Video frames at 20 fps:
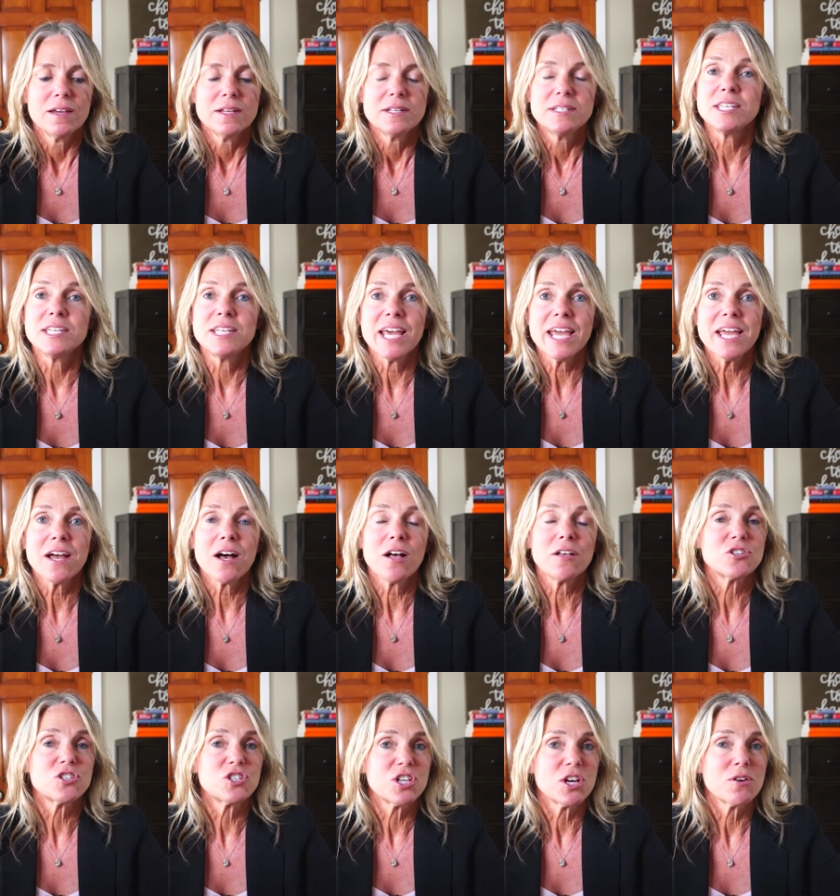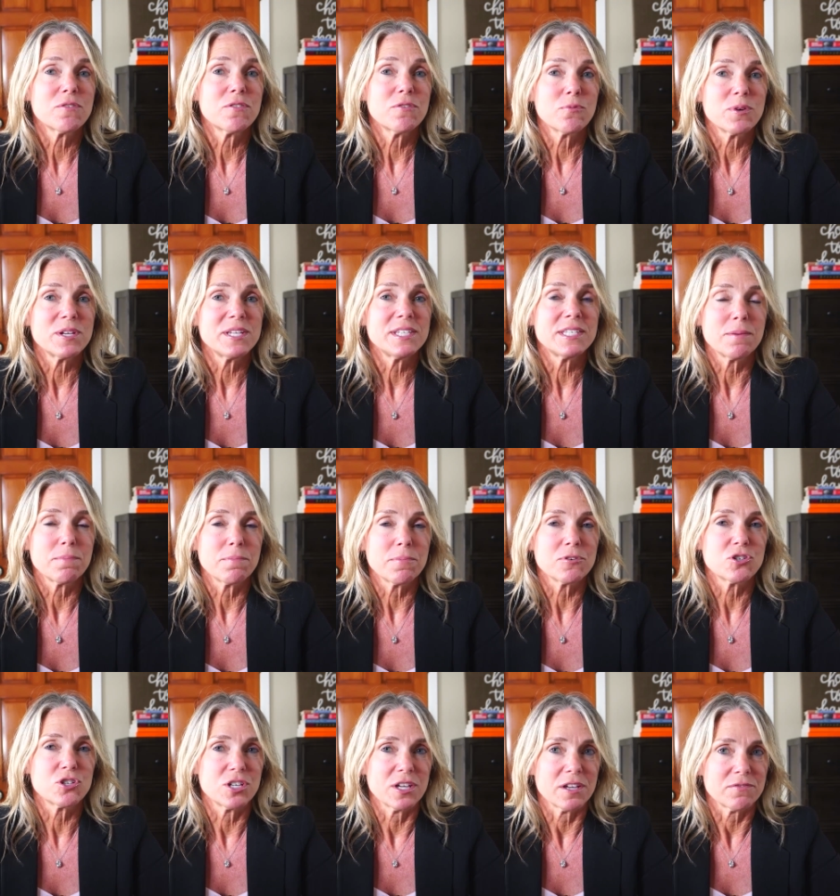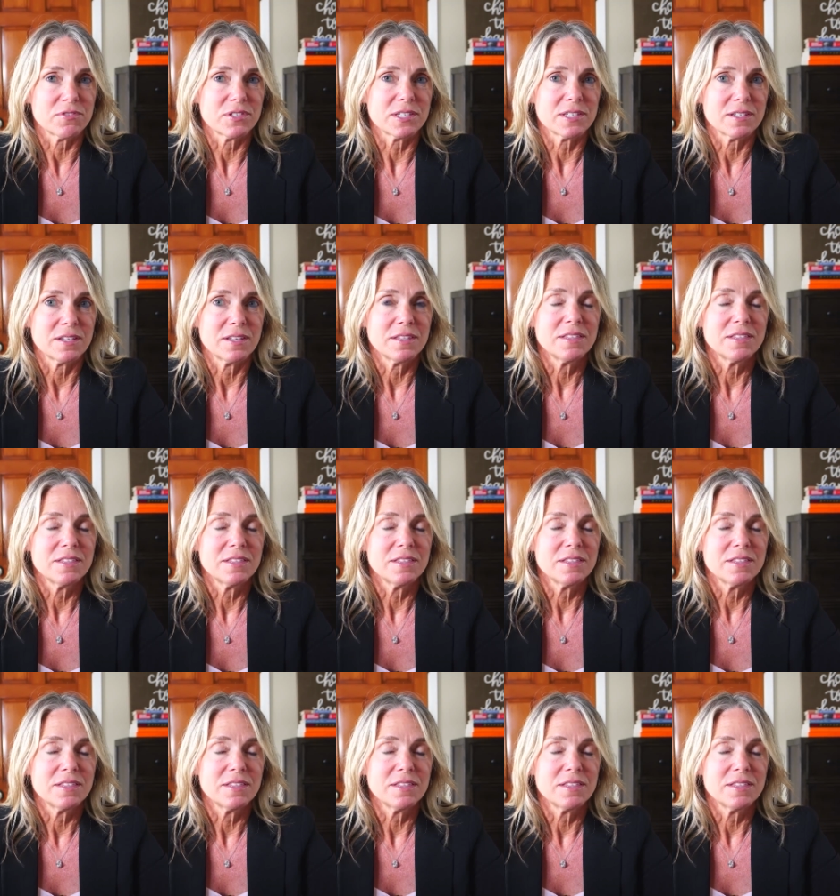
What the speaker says: Today, I'll share 3 simple shifts.